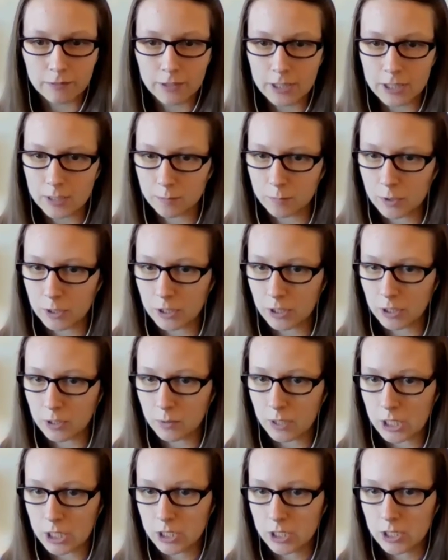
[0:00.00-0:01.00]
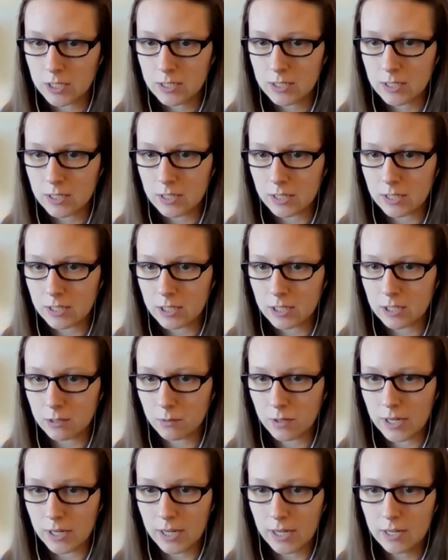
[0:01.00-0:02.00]
Feel free to put your questions
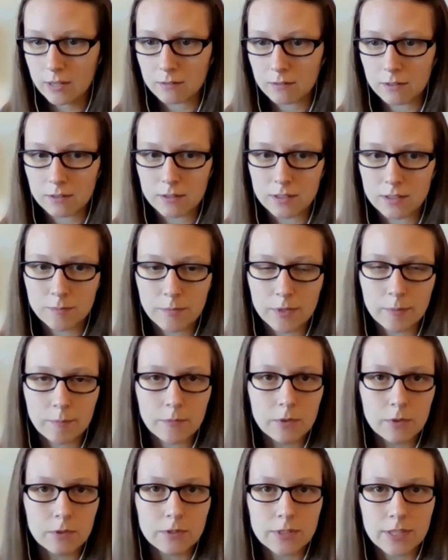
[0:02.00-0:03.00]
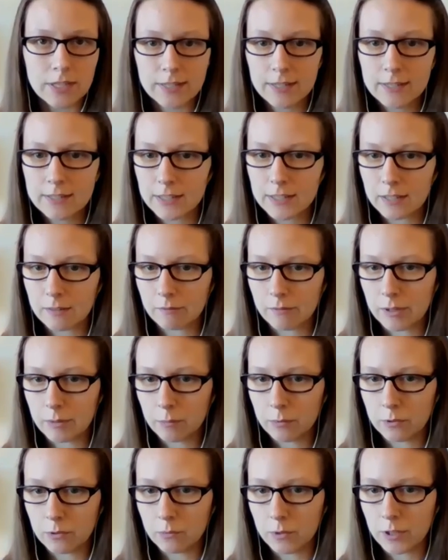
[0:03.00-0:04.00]
in the Q&A or submit them through Zendesk,
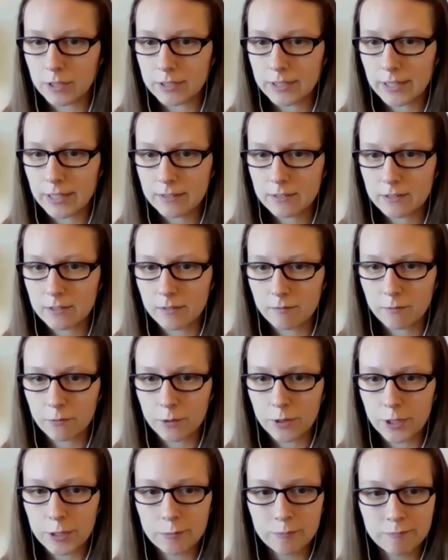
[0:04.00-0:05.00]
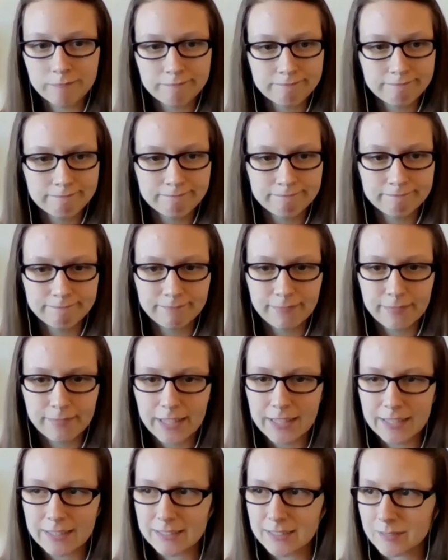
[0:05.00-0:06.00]
and we'll work to answer them for you.
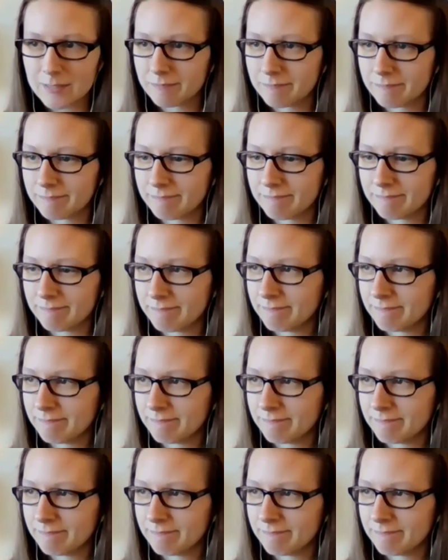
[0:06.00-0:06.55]
Thanks.